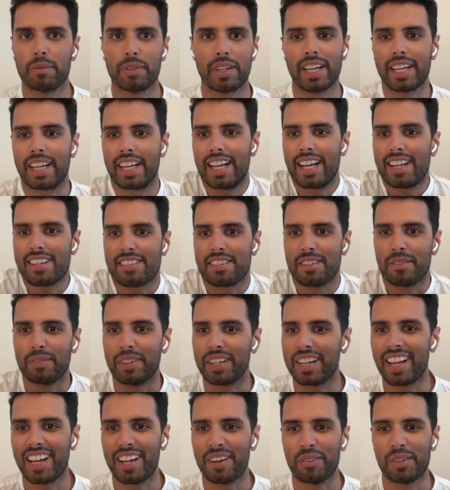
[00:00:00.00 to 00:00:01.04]
And I can ask them
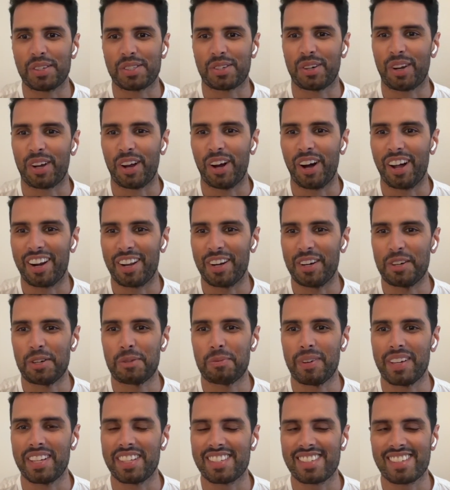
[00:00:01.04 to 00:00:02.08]
like, hey, what's going on in your
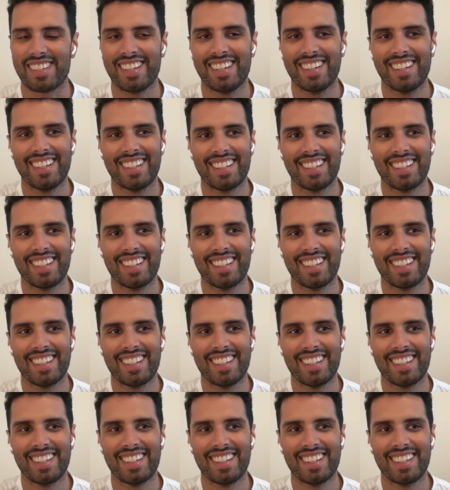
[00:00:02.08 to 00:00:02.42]
space?